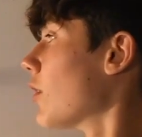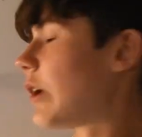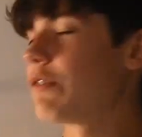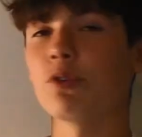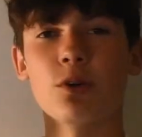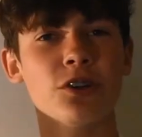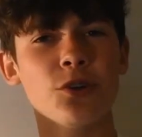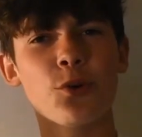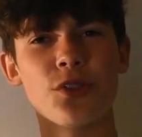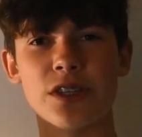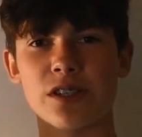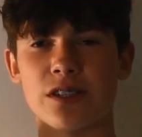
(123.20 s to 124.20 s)
If you want to know
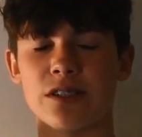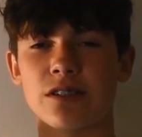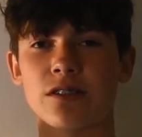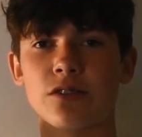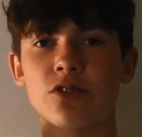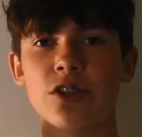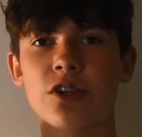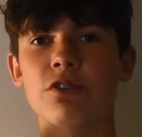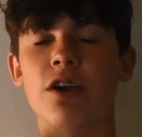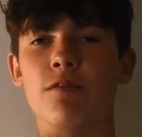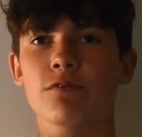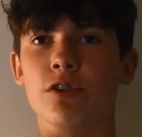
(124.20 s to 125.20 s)
what this is, stick
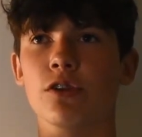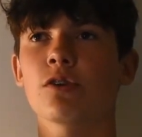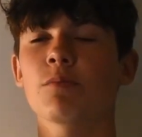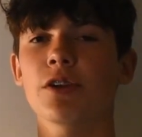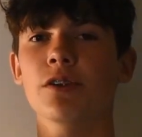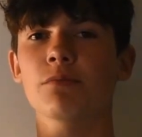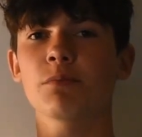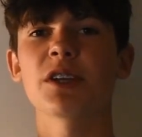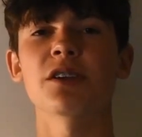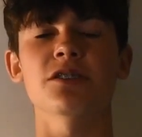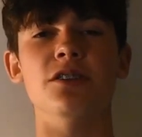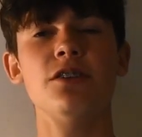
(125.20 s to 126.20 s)
around for a little bit,
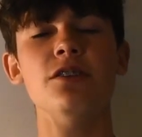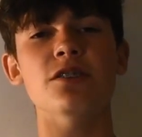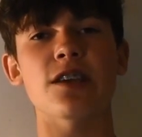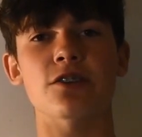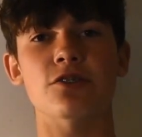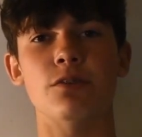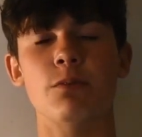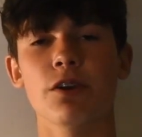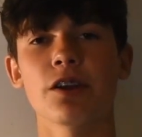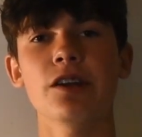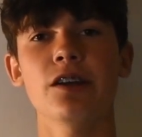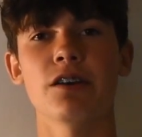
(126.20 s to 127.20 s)
because in this section we're
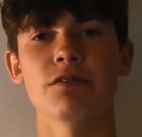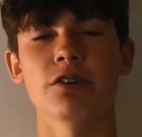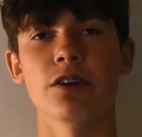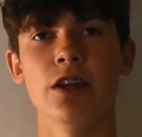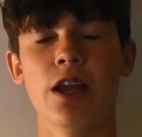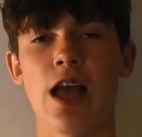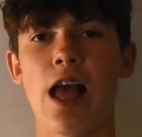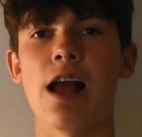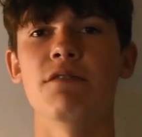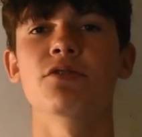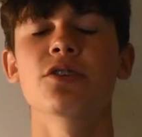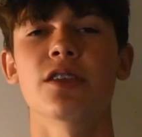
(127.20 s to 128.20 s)
going to cover
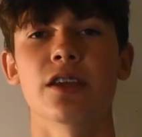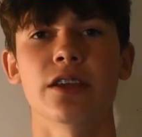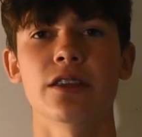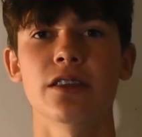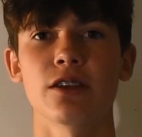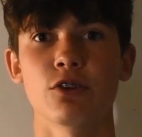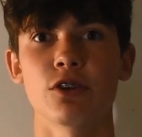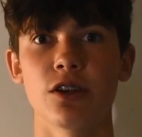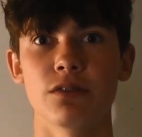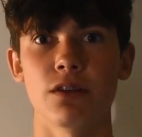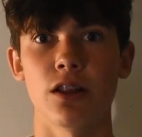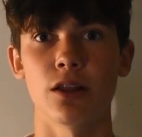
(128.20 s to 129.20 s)
everything that you can
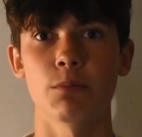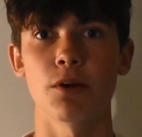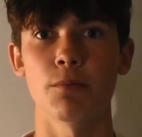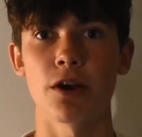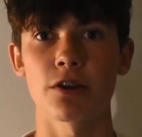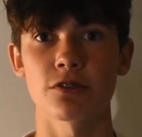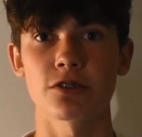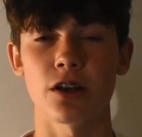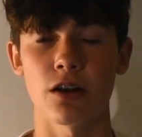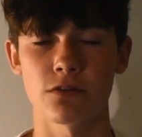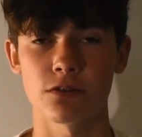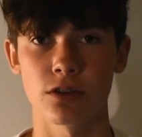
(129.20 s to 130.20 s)
develop about
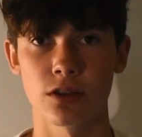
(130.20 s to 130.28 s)
yourself.